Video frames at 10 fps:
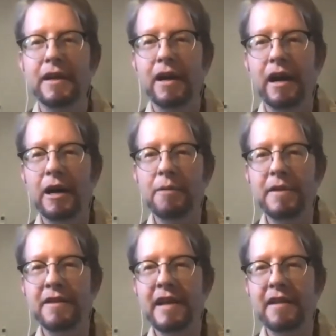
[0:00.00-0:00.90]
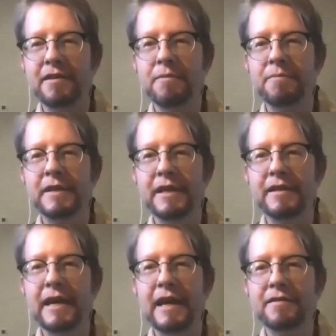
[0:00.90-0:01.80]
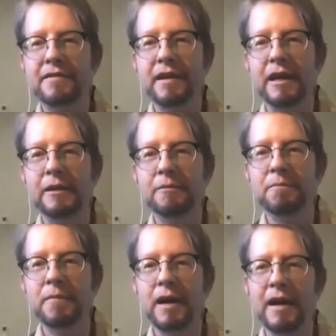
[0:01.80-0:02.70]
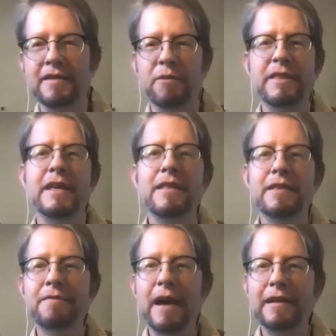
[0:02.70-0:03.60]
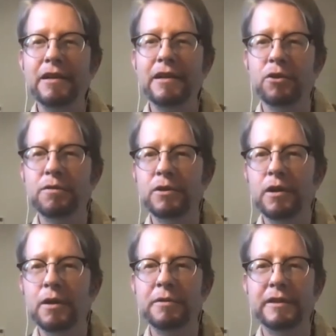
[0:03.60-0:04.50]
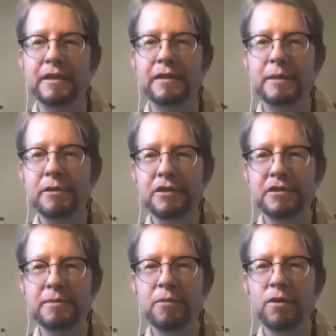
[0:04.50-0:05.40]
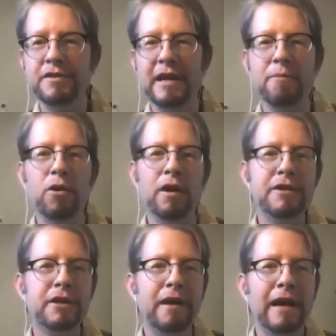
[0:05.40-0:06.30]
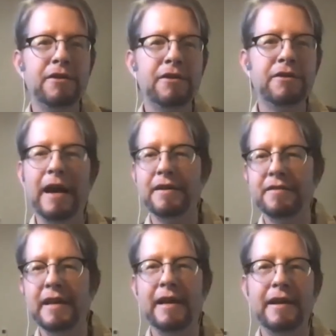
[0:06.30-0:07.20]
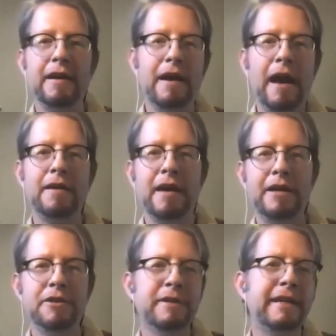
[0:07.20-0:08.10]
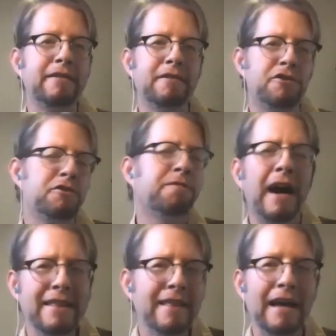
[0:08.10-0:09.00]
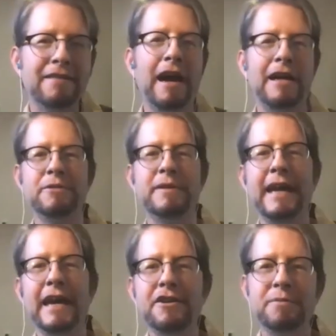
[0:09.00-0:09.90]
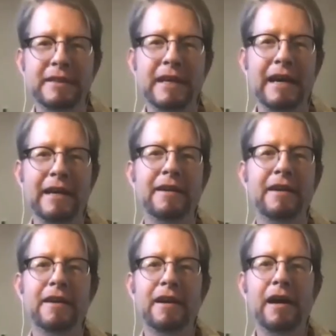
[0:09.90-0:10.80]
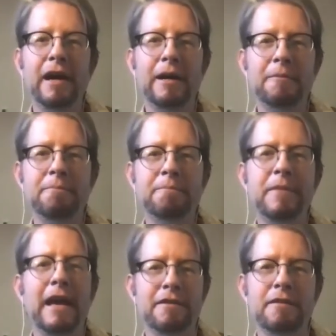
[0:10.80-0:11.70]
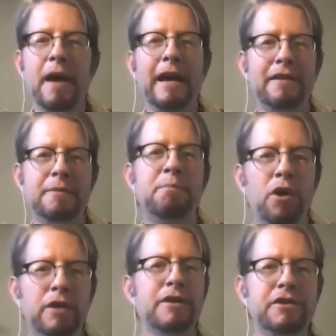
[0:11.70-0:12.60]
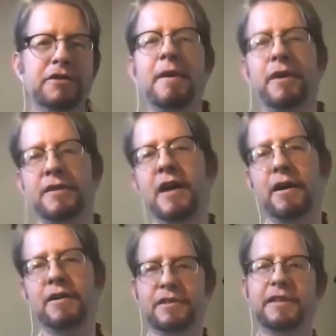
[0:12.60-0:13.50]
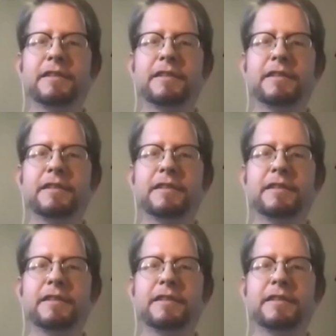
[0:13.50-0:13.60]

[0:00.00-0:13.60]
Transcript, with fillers: Um, and is that something that's um, uh, is that within the valley's overall political liberalism, or is that more underground, or how does that how, how do you do you find that? How do you engage with that? Um, yeah, I guess the broader issue is meritocracy.